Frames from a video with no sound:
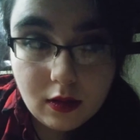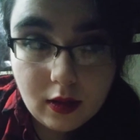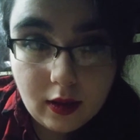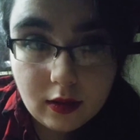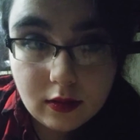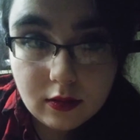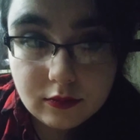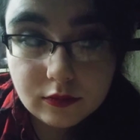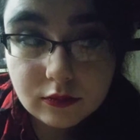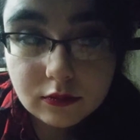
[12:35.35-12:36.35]
And
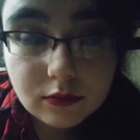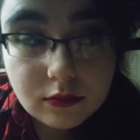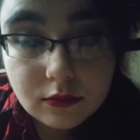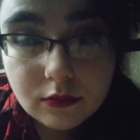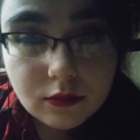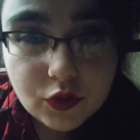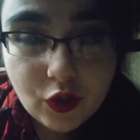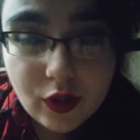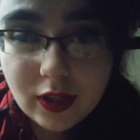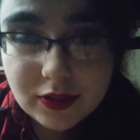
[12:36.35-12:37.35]

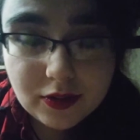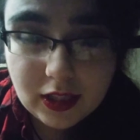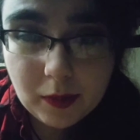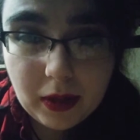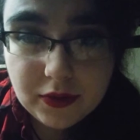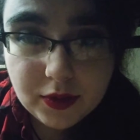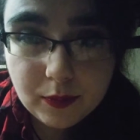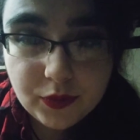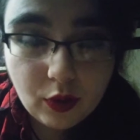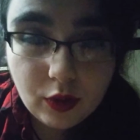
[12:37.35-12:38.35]
try not to think about
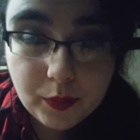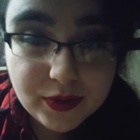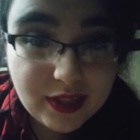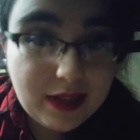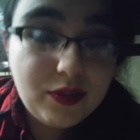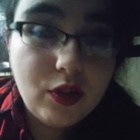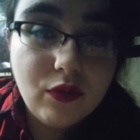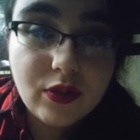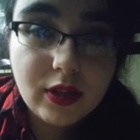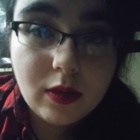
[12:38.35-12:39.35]
them. Don't obsess
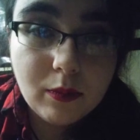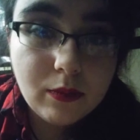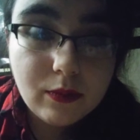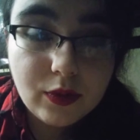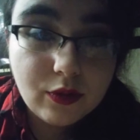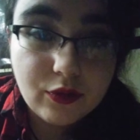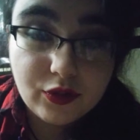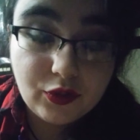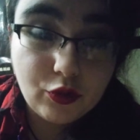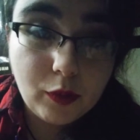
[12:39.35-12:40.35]
over them.
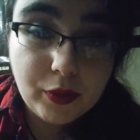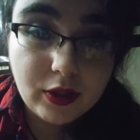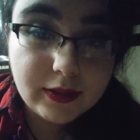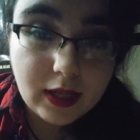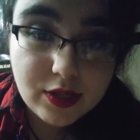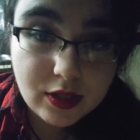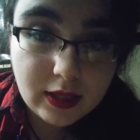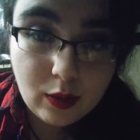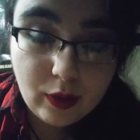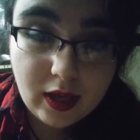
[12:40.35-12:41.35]
You'll screw up your intention
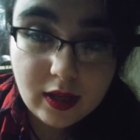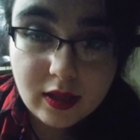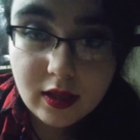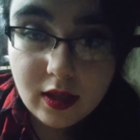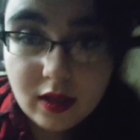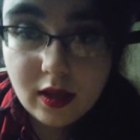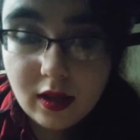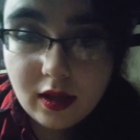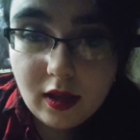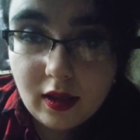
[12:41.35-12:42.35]
that way.
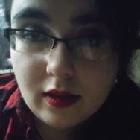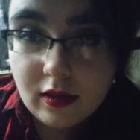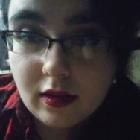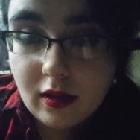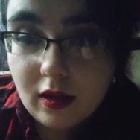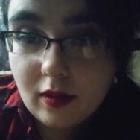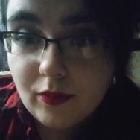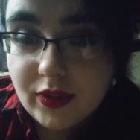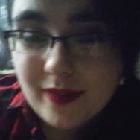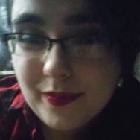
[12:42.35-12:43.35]
And
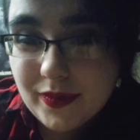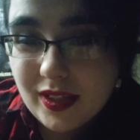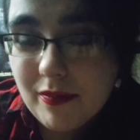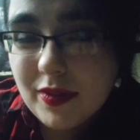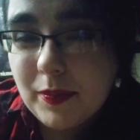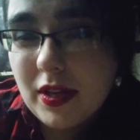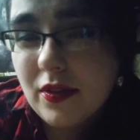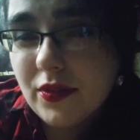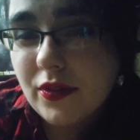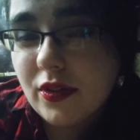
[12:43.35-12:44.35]
some
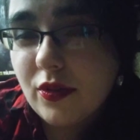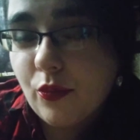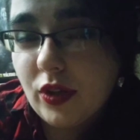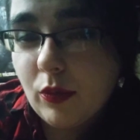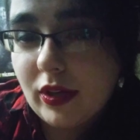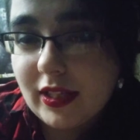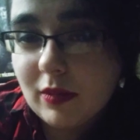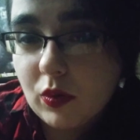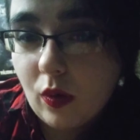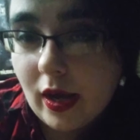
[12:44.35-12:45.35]
spells you really want to
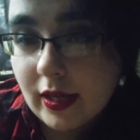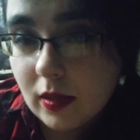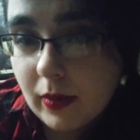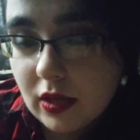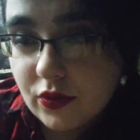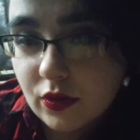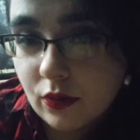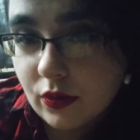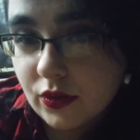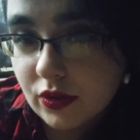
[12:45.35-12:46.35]
keep quiet about
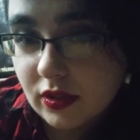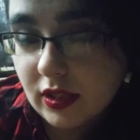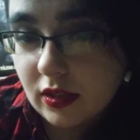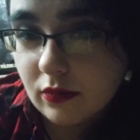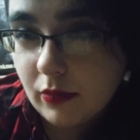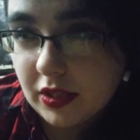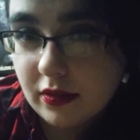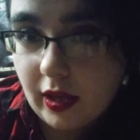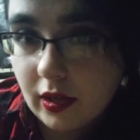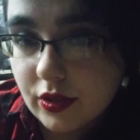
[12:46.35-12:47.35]
too, because you can get
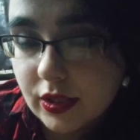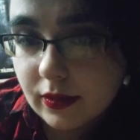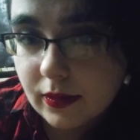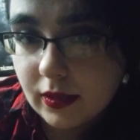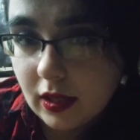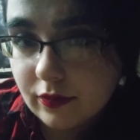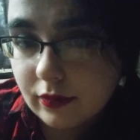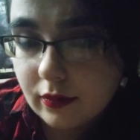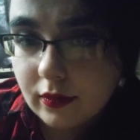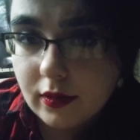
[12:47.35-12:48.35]
mixing energies and stuff.